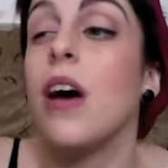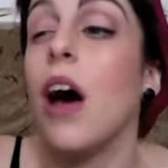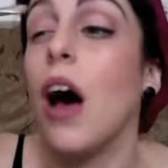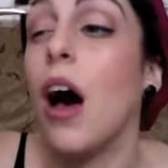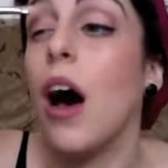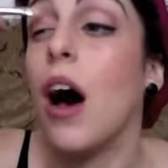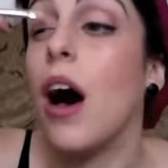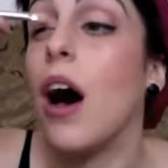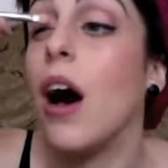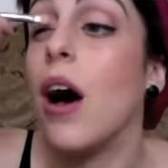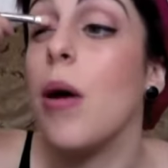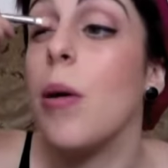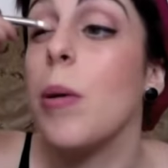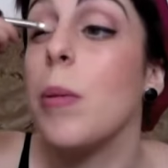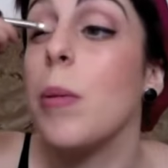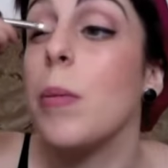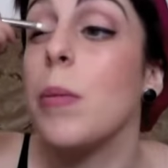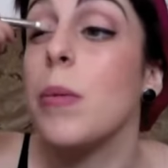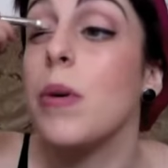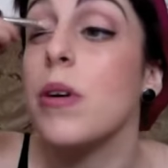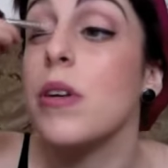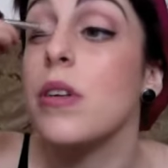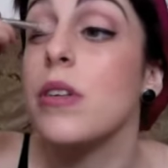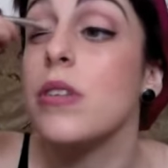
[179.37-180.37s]
So
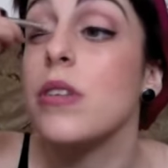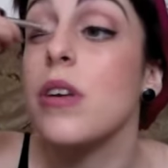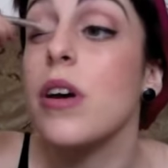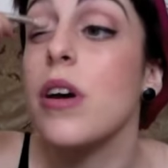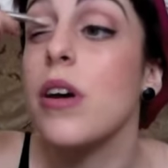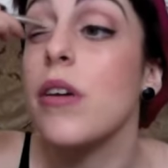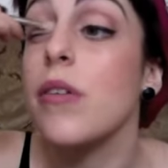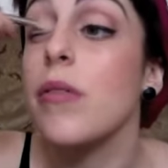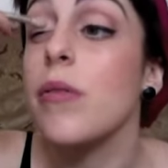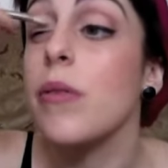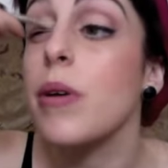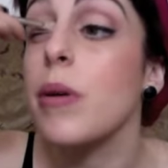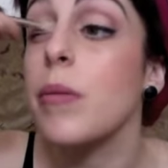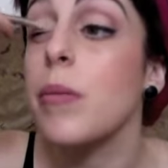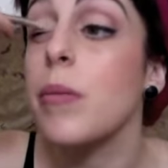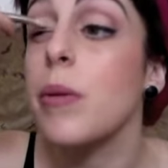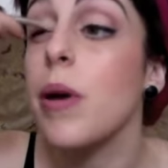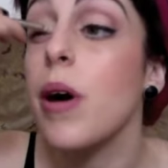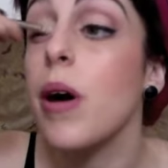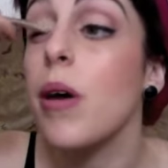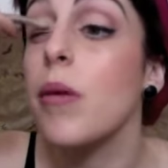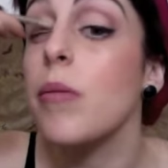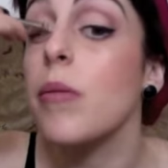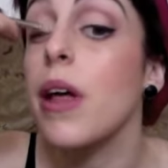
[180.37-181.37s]
if we
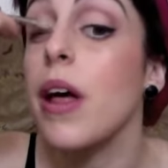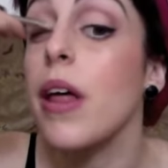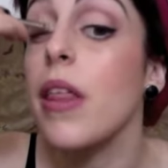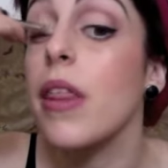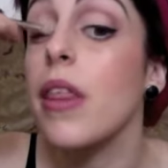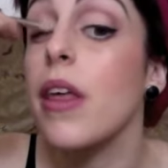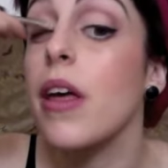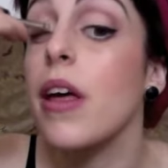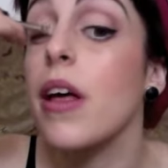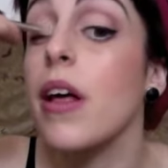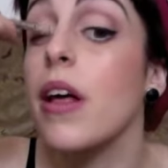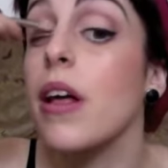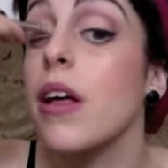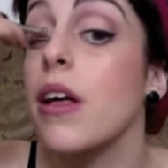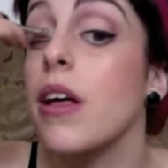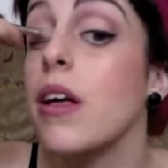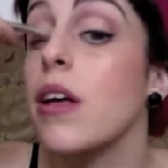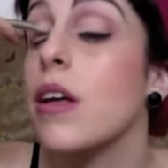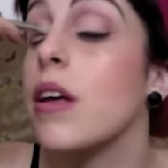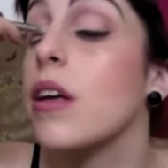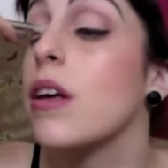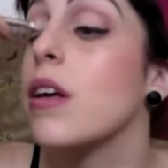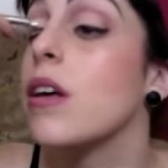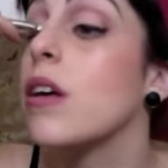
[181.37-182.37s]
pop that there,
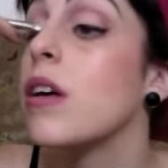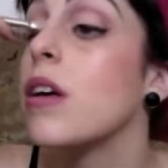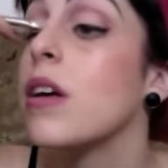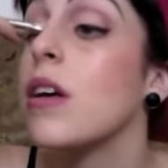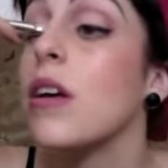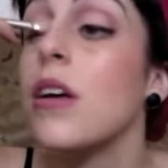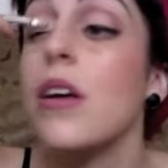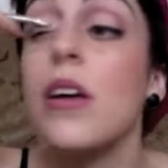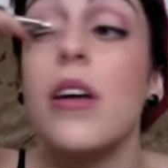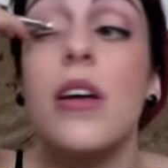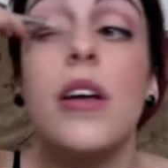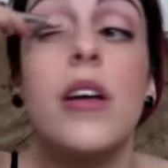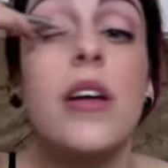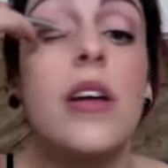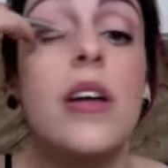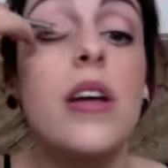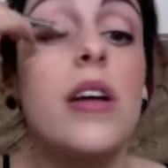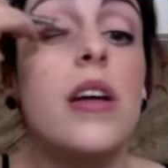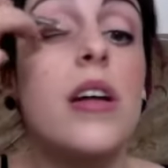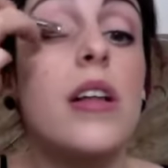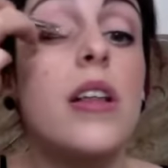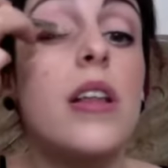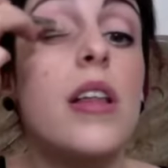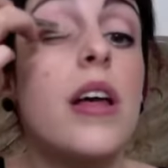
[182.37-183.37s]

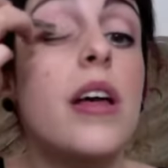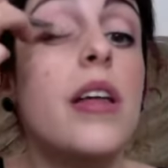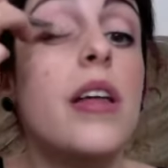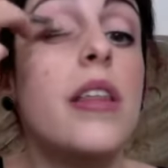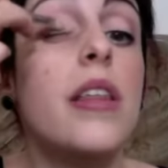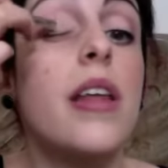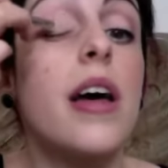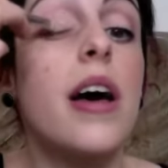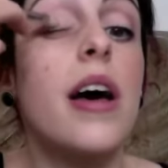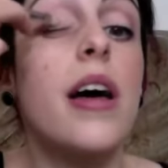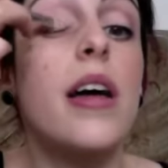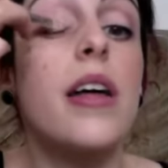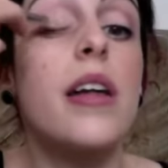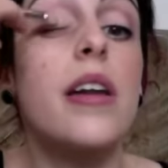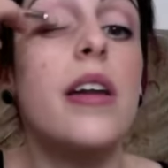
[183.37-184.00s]
like that,